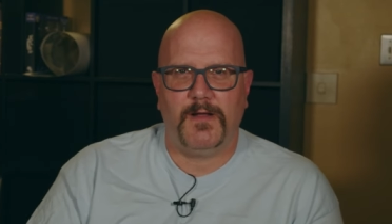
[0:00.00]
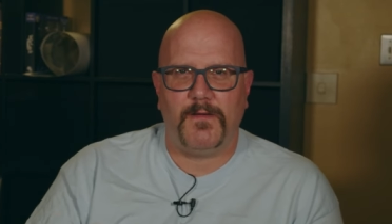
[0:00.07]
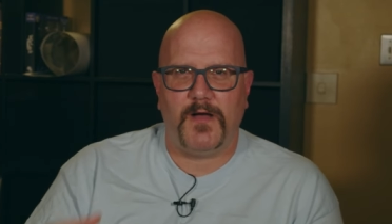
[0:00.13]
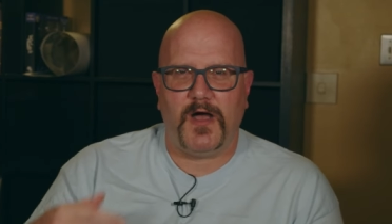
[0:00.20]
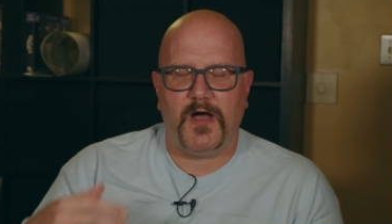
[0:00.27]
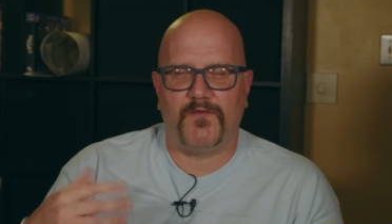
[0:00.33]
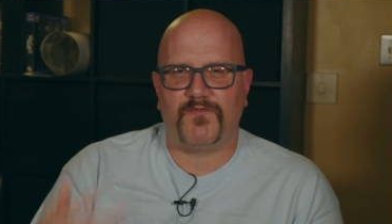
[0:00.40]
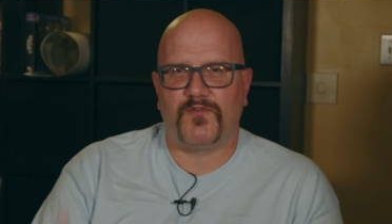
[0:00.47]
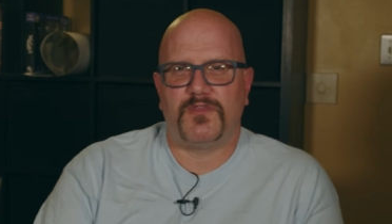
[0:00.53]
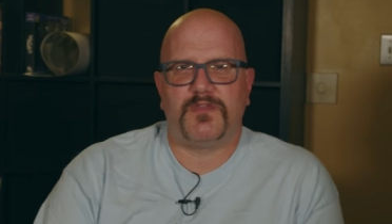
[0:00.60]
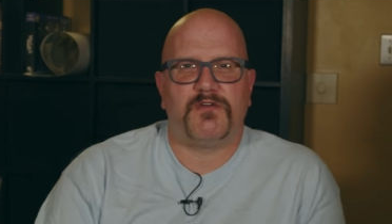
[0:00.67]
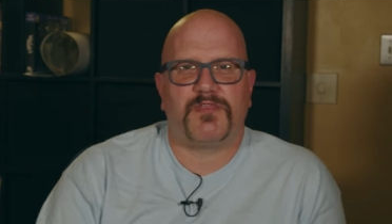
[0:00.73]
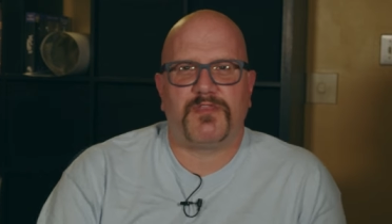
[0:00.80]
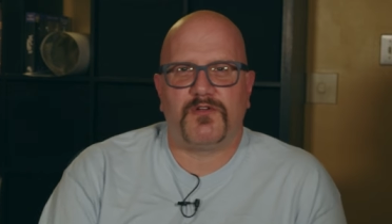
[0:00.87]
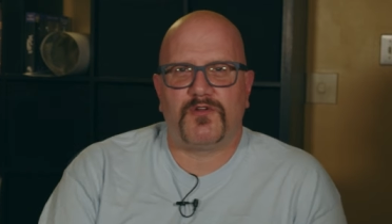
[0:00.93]
uh, for the
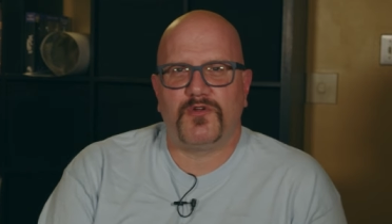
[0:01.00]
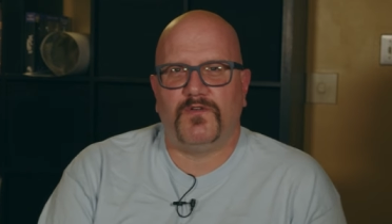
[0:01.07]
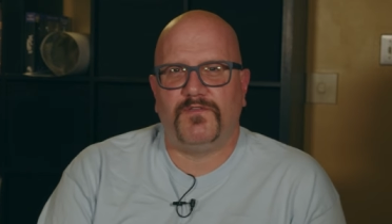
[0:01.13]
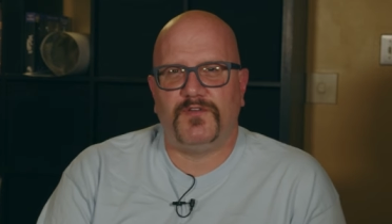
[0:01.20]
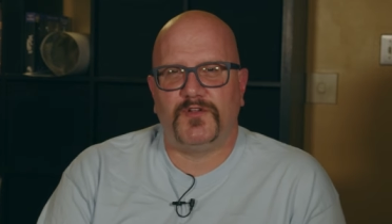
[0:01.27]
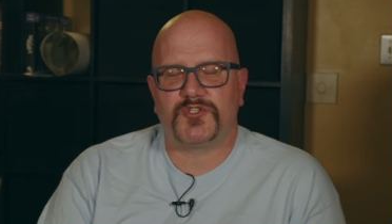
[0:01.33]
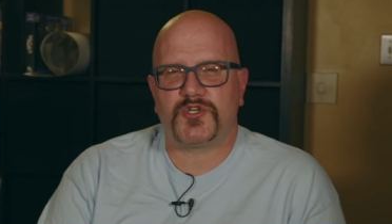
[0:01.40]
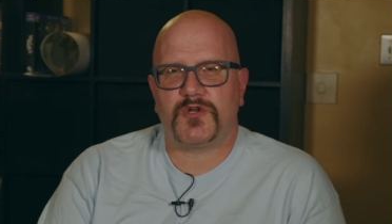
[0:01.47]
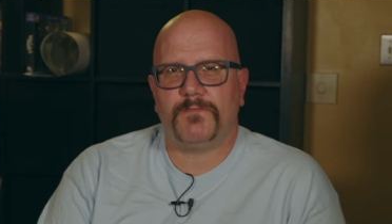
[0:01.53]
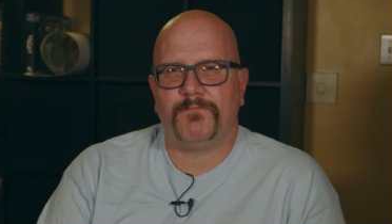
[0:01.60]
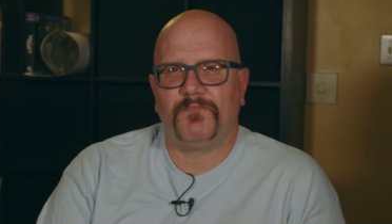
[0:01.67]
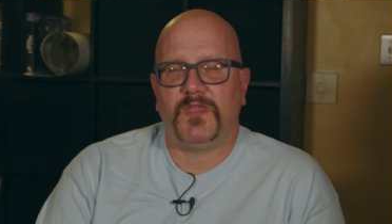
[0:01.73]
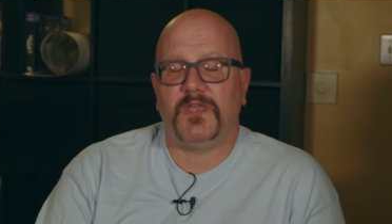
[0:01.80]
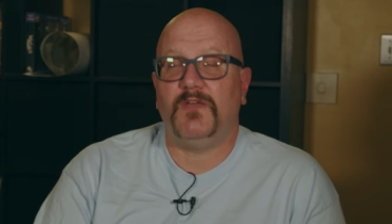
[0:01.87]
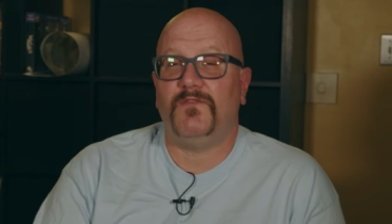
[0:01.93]
Ethereal Filcher.
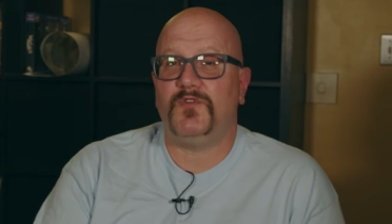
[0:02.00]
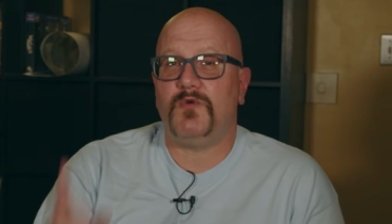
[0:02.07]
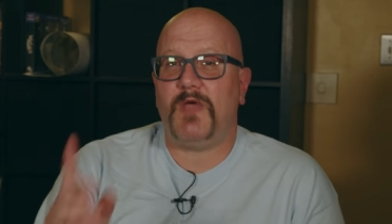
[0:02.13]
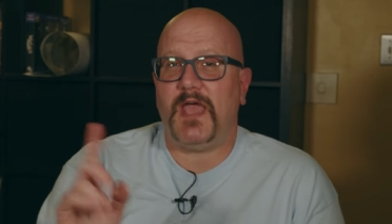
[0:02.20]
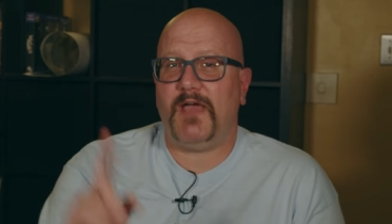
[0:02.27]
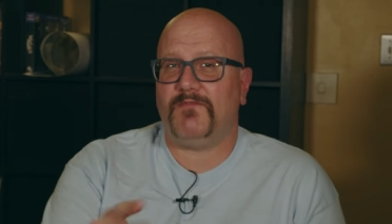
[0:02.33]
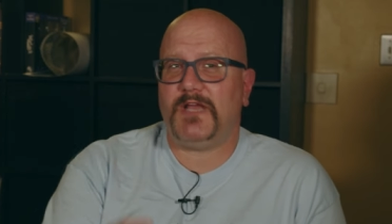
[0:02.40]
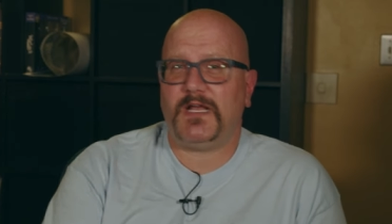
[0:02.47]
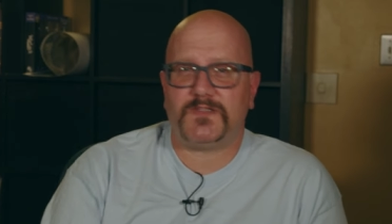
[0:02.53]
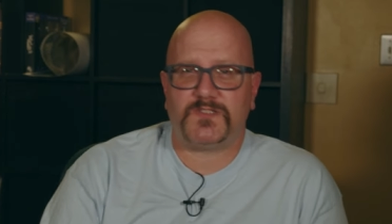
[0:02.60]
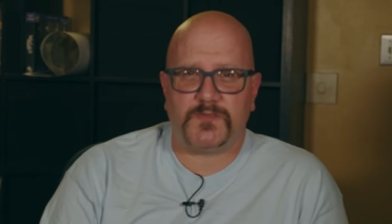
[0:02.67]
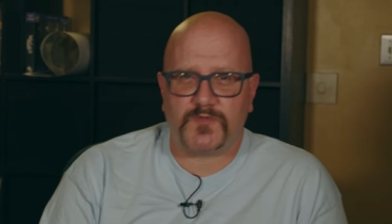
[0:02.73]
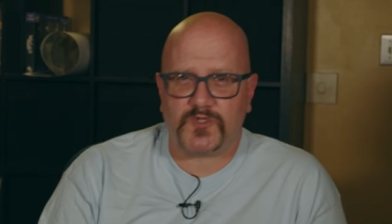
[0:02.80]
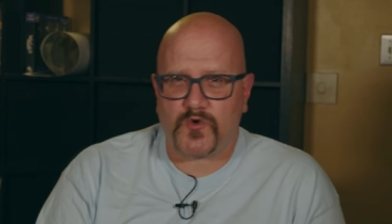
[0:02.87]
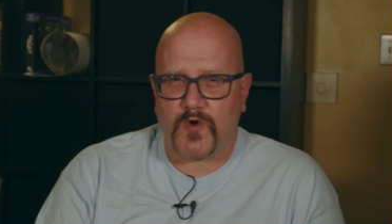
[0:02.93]
If you have not
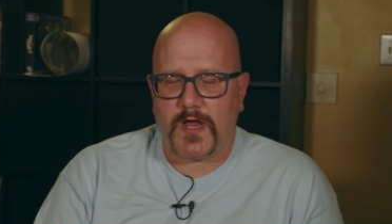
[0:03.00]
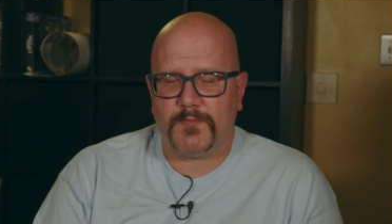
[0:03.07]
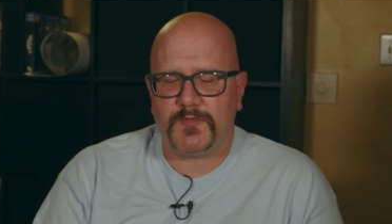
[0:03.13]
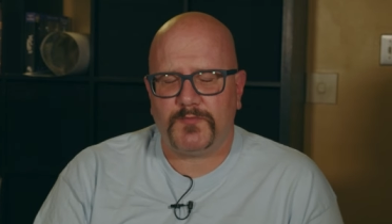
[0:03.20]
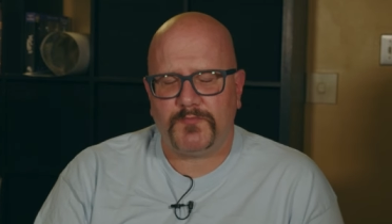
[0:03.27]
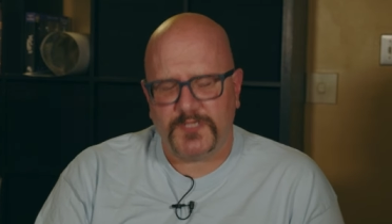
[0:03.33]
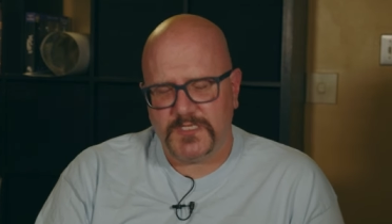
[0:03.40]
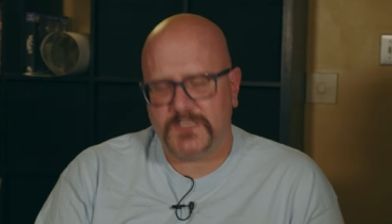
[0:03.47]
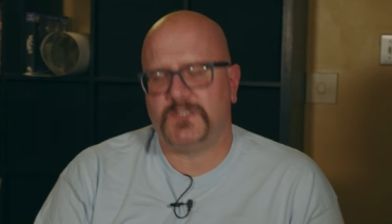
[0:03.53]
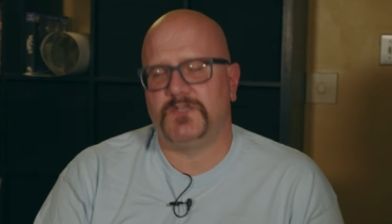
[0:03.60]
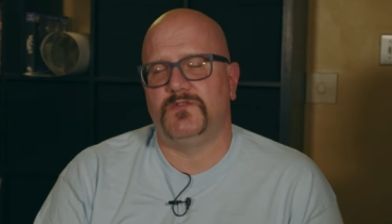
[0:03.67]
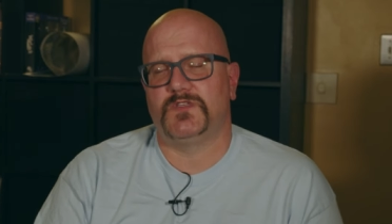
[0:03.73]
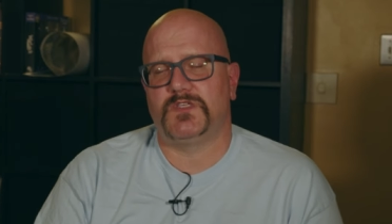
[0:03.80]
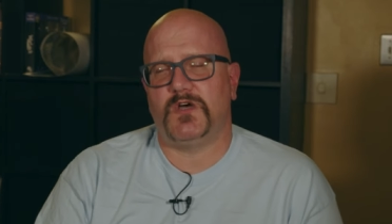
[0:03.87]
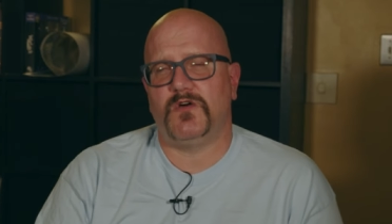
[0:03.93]
subscribed, please
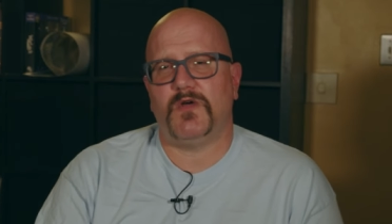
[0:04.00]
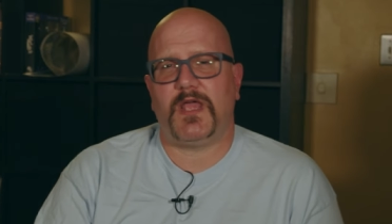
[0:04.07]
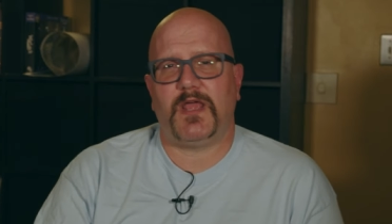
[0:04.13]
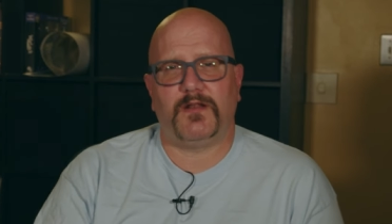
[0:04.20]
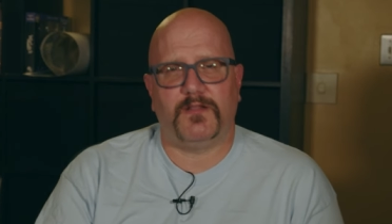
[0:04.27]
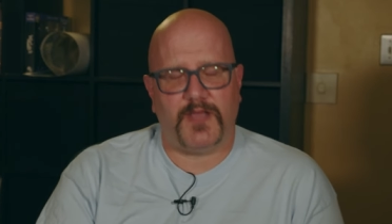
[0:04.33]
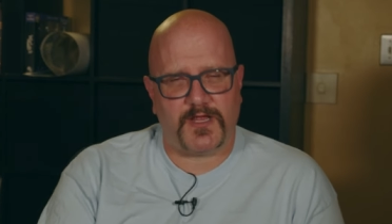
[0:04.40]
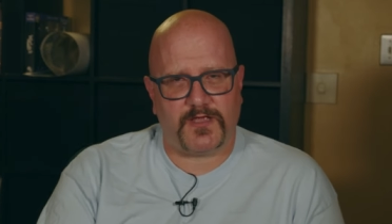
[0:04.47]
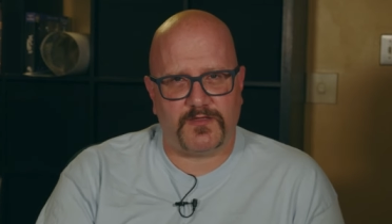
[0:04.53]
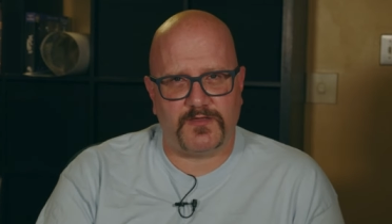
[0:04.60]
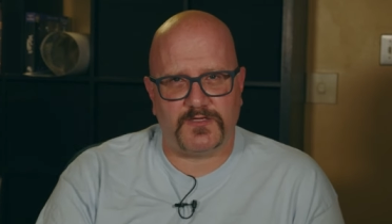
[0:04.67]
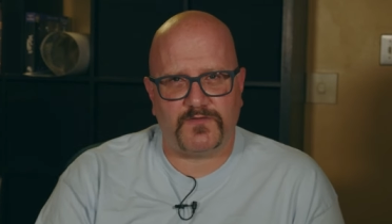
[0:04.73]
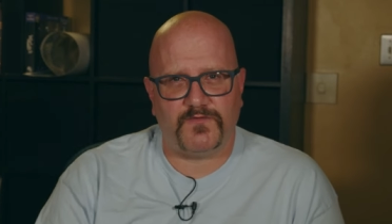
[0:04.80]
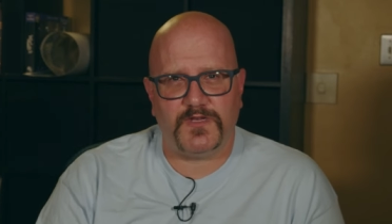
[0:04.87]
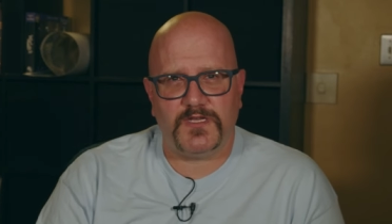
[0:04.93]
do so and like
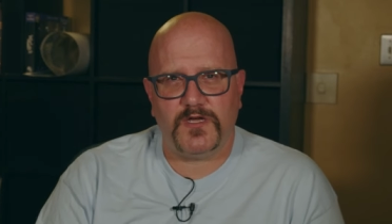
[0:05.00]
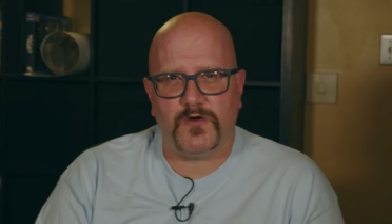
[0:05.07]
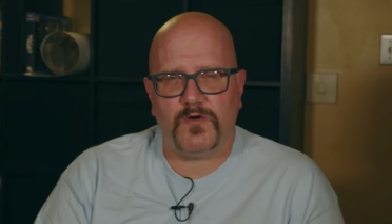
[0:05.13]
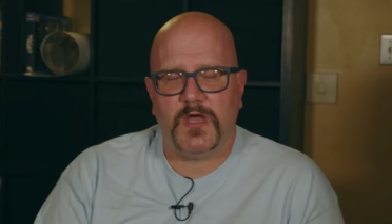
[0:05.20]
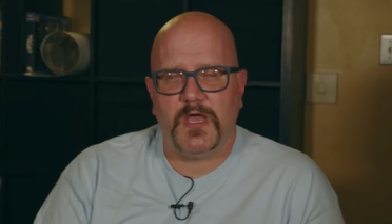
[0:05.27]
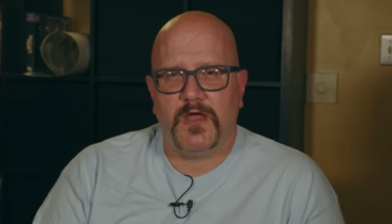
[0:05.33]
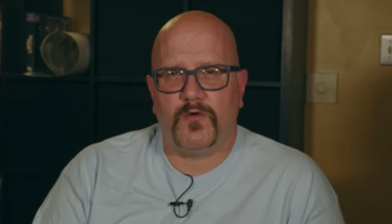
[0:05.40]
this video.